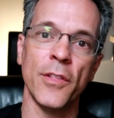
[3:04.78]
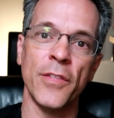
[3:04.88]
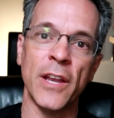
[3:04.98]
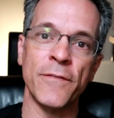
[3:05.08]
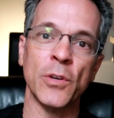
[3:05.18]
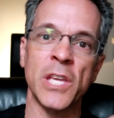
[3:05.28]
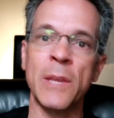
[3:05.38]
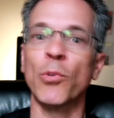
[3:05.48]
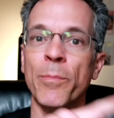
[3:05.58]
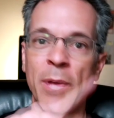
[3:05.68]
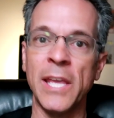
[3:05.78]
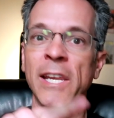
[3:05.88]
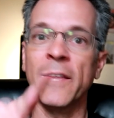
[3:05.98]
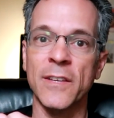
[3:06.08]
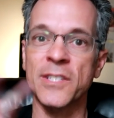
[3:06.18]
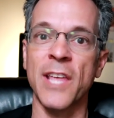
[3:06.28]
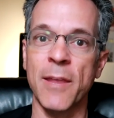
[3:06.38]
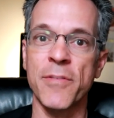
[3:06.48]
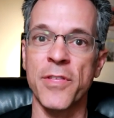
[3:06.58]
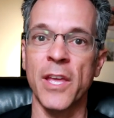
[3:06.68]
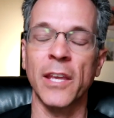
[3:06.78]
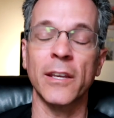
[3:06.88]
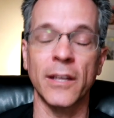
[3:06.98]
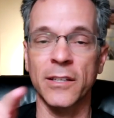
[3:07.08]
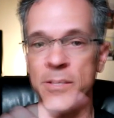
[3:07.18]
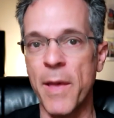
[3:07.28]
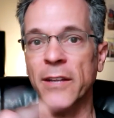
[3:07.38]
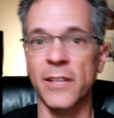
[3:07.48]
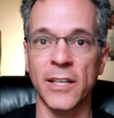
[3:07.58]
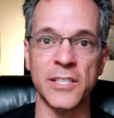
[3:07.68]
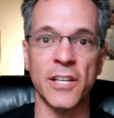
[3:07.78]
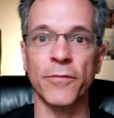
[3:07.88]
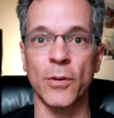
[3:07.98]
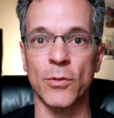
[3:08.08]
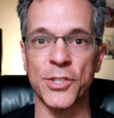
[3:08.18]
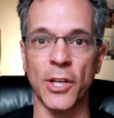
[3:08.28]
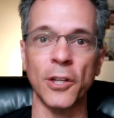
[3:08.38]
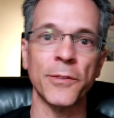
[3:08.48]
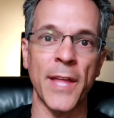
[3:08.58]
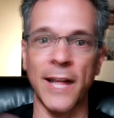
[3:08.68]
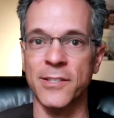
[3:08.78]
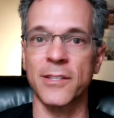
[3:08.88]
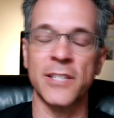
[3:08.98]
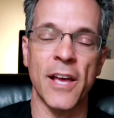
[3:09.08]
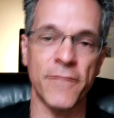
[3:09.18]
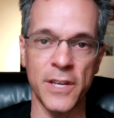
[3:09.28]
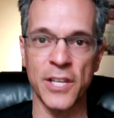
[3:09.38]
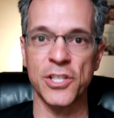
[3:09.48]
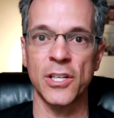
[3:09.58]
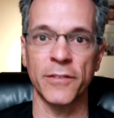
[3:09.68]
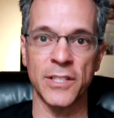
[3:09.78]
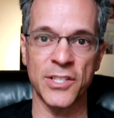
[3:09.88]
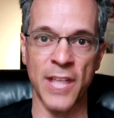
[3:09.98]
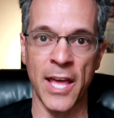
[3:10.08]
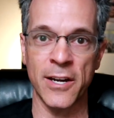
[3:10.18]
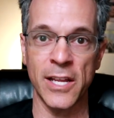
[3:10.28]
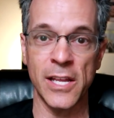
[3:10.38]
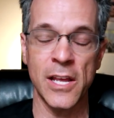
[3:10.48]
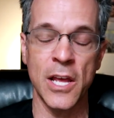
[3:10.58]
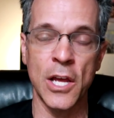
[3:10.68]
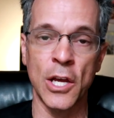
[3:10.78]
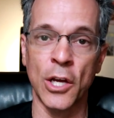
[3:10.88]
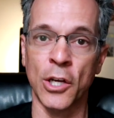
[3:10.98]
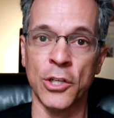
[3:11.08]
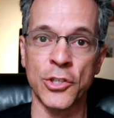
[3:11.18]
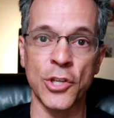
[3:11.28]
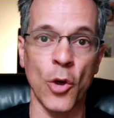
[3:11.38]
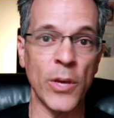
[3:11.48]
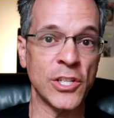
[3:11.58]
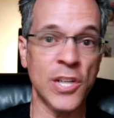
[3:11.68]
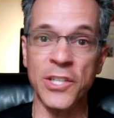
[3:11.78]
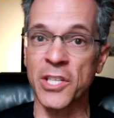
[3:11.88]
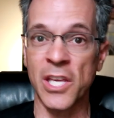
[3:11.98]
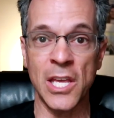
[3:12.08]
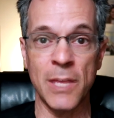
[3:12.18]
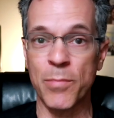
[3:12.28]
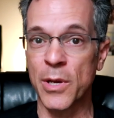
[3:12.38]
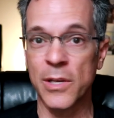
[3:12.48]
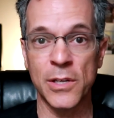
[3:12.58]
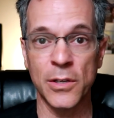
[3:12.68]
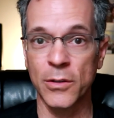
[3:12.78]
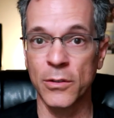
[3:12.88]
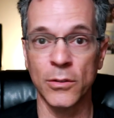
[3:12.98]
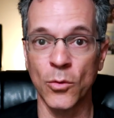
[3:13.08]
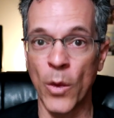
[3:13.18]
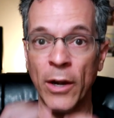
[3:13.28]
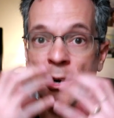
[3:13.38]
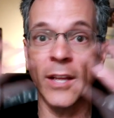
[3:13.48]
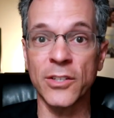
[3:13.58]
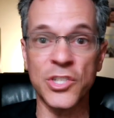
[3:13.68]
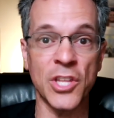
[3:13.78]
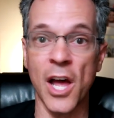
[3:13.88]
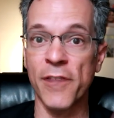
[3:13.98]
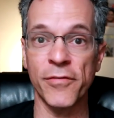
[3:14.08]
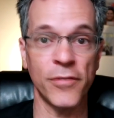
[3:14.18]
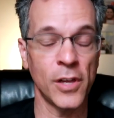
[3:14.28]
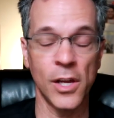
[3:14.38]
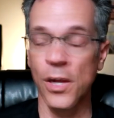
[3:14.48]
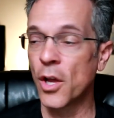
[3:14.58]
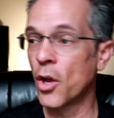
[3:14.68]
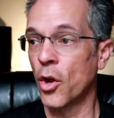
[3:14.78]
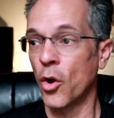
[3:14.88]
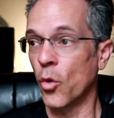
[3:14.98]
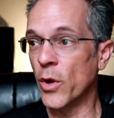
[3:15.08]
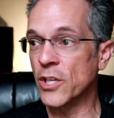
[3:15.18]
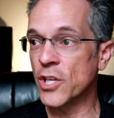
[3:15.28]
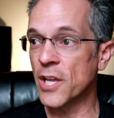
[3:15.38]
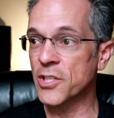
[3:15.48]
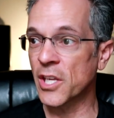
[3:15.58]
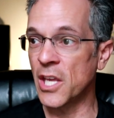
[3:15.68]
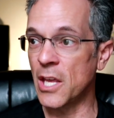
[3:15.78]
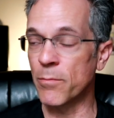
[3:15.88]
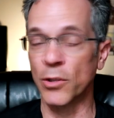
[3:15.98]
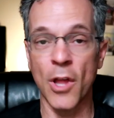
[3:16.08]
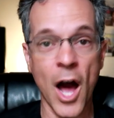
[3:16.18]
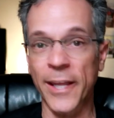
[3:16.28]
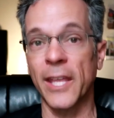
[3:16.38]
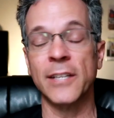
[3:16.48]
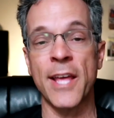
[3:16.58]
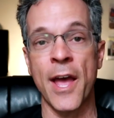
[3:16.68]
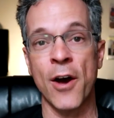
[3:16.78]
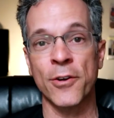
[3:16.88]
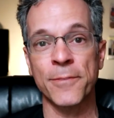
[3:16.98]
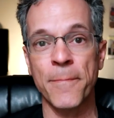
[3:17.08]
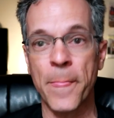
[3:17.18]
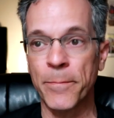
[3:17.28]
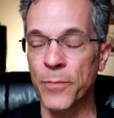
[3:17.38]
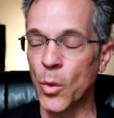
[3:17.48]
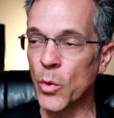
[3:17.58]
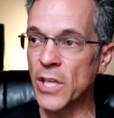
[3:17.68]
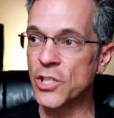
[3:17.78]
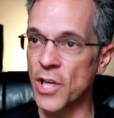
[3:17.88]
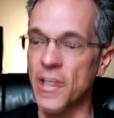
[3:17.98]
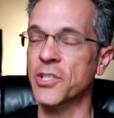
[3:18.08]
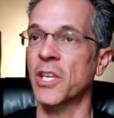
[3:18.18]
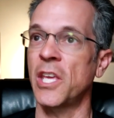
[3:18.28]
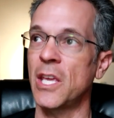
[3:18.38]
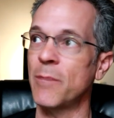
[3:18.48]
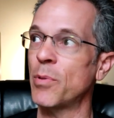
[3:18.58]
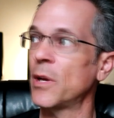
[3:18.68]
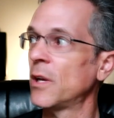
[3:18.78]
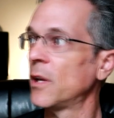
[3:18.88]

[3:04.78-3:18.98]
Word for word: that if you keep repeating the same thing and expecting a different result, that's the definition of insanity. So we just keep wearing stuff. We just keep locking down. We just keep